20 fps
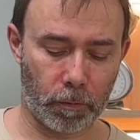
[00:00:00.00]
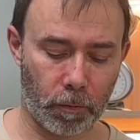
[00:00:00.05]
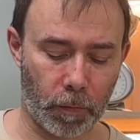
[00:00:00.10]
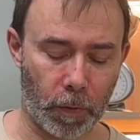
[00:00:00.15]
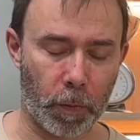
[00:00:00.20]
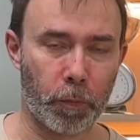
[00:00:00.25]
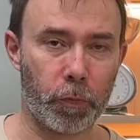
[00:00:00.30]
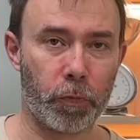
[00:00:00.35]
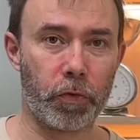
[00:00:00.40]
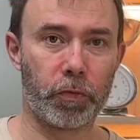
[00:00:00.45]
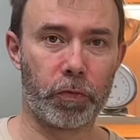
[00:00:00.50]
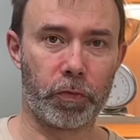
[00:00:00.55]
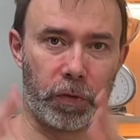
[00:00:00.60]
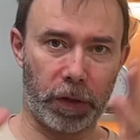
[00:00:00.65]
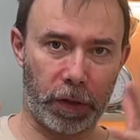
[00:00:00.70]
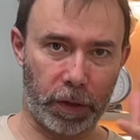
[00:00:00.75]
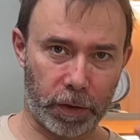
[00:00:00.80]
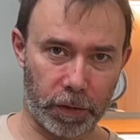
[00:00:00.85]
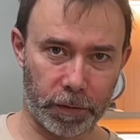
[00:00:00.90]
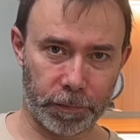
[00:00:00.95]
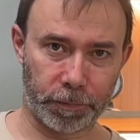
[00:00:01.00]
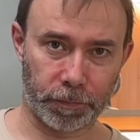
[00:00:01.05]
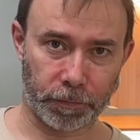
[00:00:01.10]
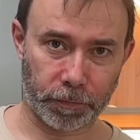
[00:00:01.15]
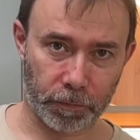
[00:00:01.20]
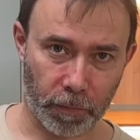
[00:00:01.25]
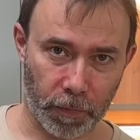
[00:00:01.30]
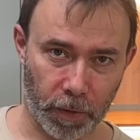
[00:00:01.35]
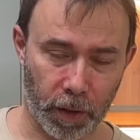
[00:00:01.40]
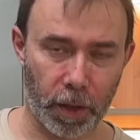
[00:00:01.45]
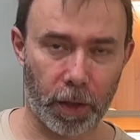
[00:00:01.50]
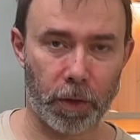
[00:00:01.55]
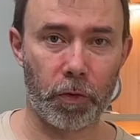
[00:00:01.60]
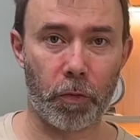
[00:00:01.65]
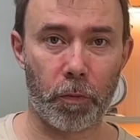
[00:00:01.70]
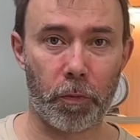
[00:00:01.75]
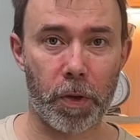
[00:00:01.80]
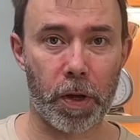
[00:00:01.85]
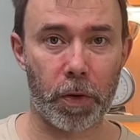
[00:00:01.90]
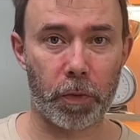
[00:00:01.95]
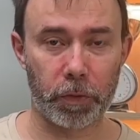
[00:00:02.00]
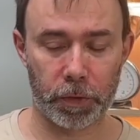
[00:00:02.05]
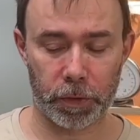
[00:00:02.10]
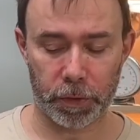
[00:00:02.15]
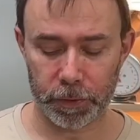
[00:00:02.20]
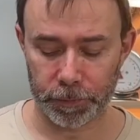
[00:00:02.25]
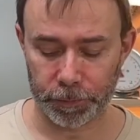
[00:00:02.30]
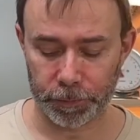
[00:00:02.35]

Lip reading: music in your mouth.